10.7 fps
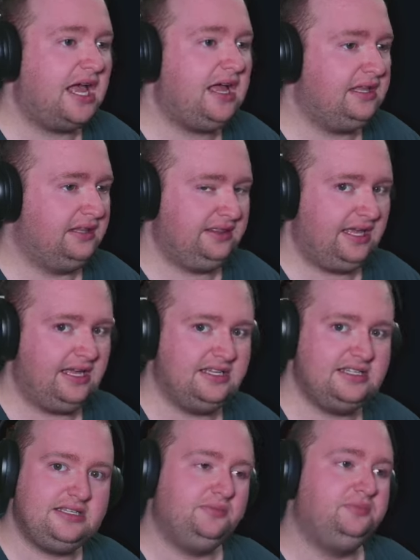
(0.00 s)
art there
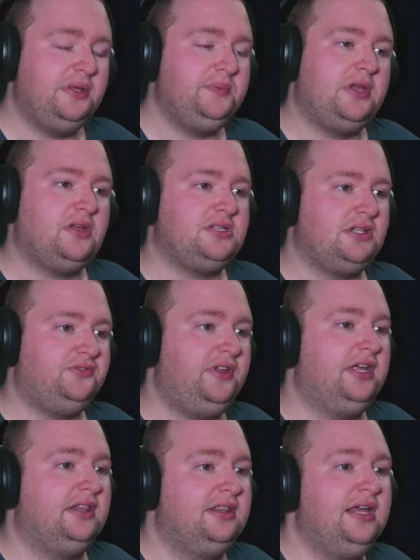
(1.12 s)
simply because of the
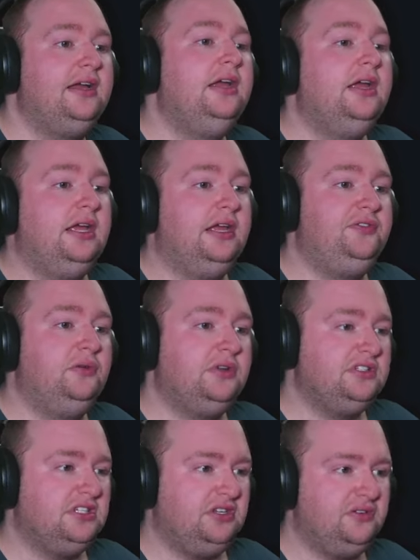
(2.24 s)
fact that if you
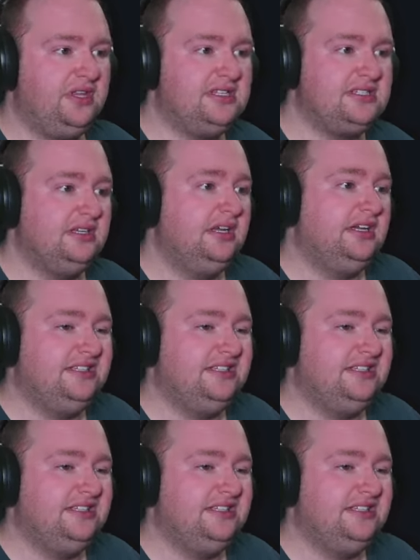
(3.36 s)
wanted to do this,